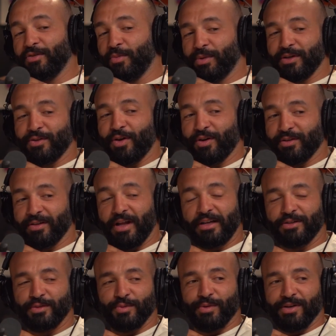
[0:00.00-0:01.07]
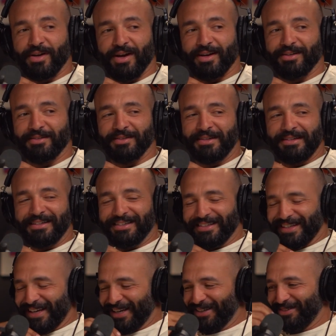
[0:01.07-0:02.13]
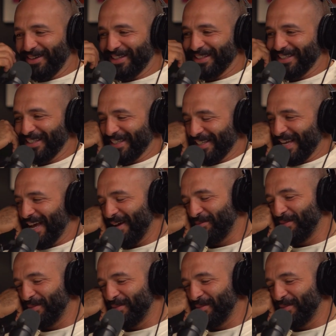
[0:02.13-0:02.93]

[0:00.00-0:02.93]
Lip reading: Nobody talked to I swear to God. Anyways, yeah,